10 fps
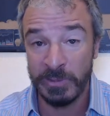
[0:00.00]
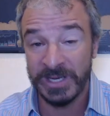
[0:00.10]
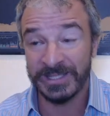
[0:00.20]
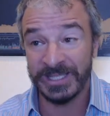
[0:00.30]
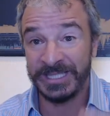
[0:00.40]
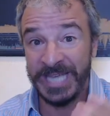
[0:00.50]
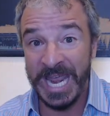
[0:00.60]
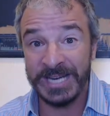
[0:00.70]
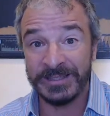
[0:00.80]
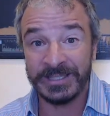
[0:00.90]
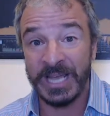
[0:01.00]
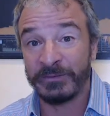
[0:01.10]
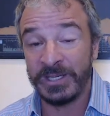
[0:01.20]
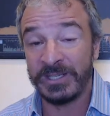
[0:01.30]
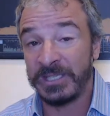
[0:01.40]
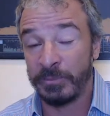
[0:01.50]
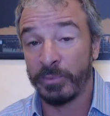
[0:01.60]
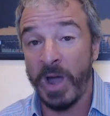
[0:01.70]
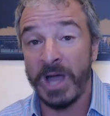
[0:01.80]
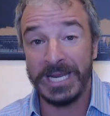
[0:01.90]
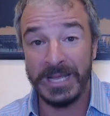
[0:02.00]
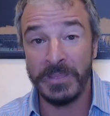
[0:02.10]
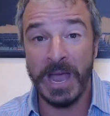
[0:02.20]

because the data that the FTC brought in